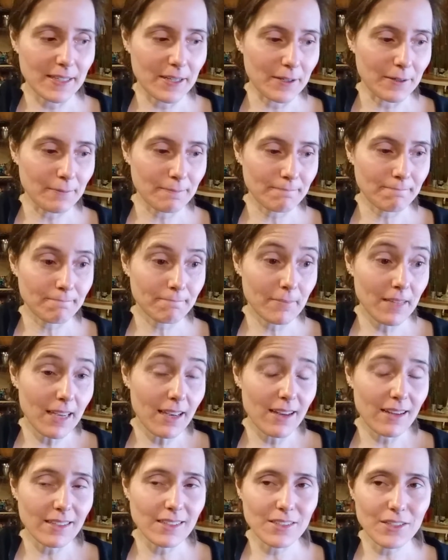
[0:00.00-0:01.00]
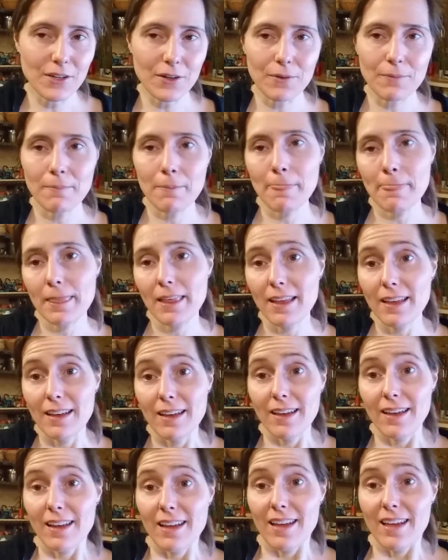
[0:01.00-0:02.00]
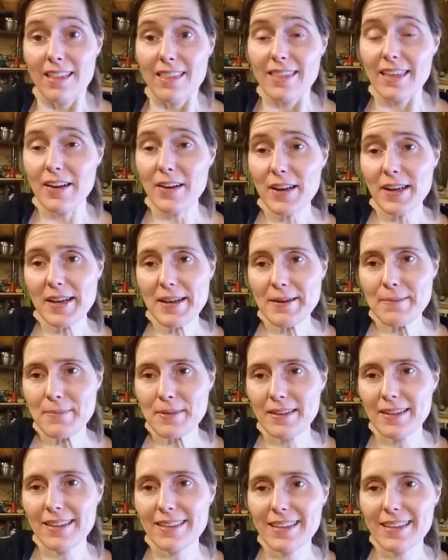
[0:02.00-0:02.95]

So yeah, so there I am.